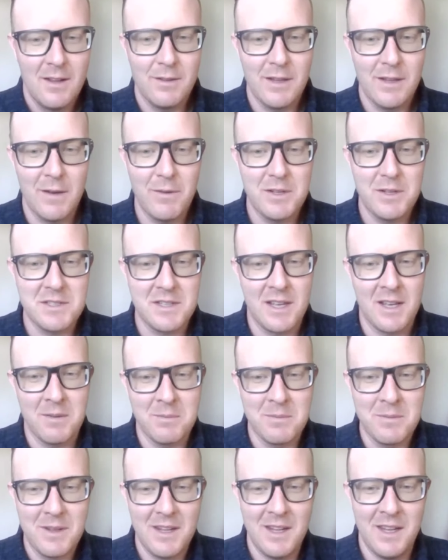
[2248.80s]
leverage
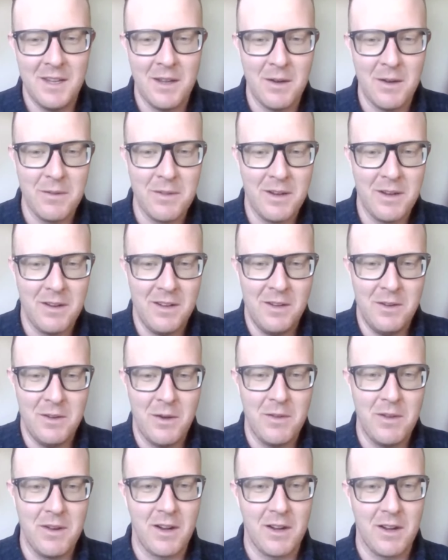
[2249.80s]
them. You know,
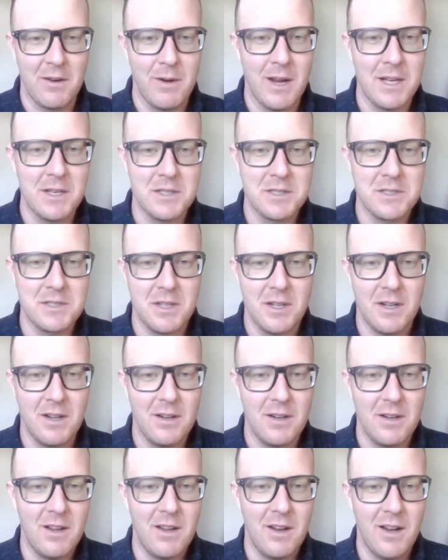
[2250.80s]
they're going to
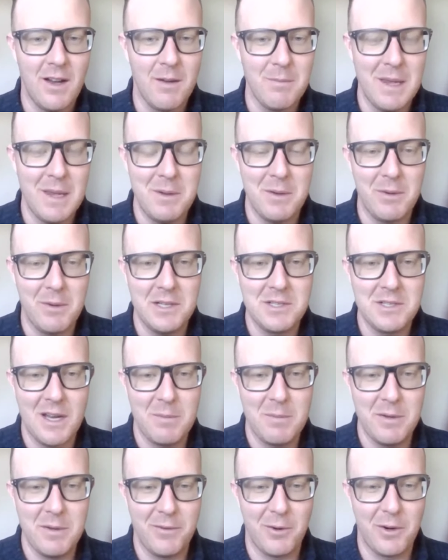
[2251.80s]
register, maybe reach
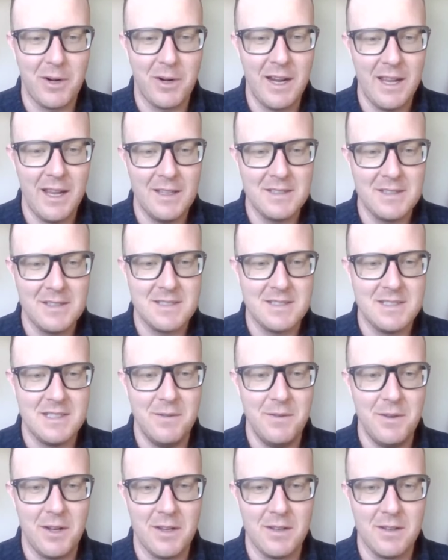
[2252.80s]
out beforehand to see
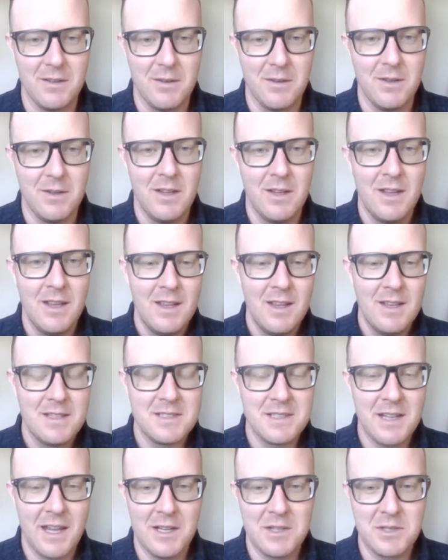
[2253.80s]
if you can
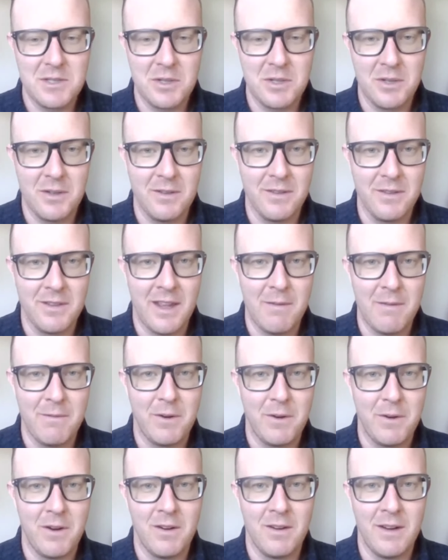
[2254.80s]
schedule them
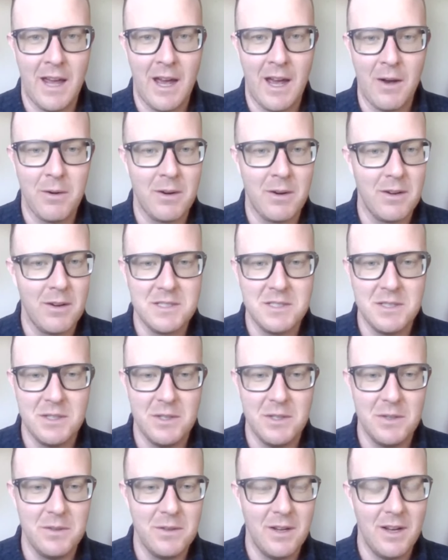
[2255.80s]
for an hour or
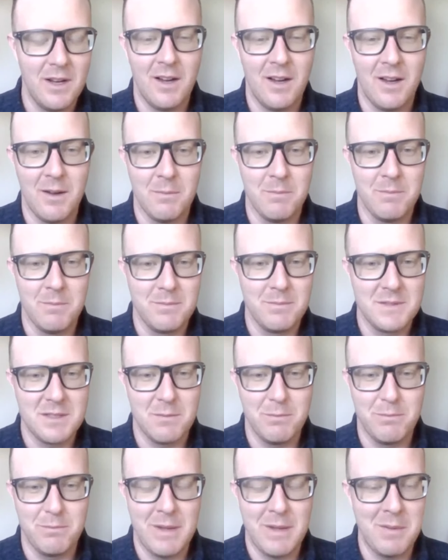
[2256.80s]
two
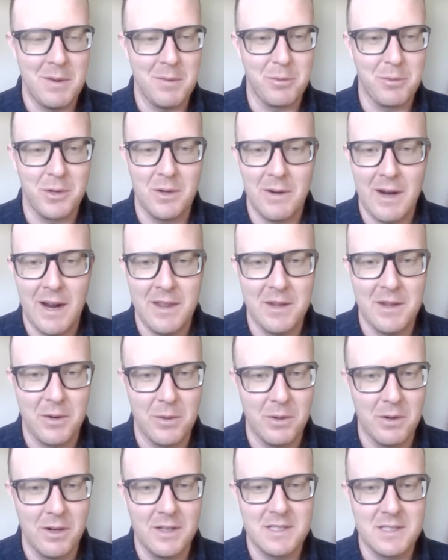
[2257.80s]
to maybe pre-ride the
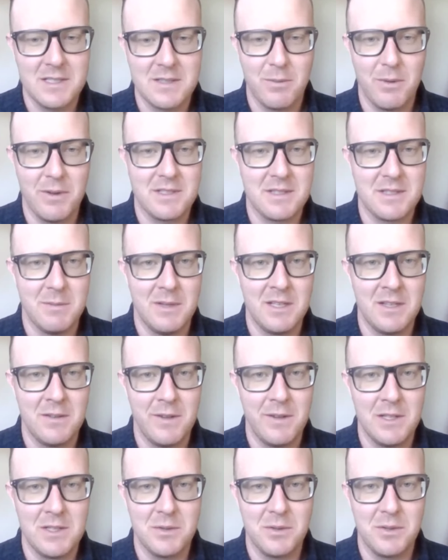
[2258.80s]
course with some
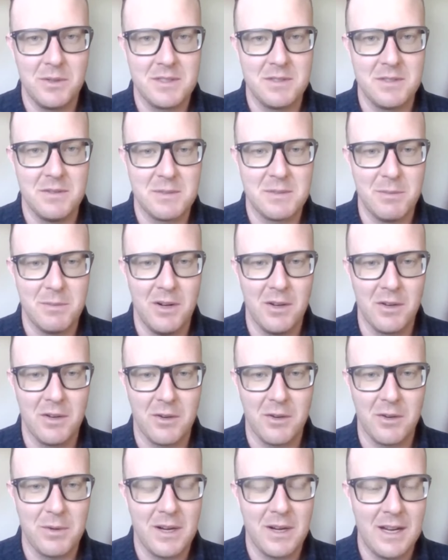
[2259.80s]
individuals, do small
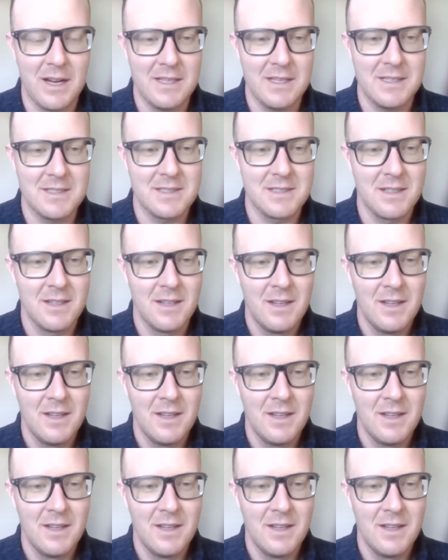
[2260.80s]
group rides,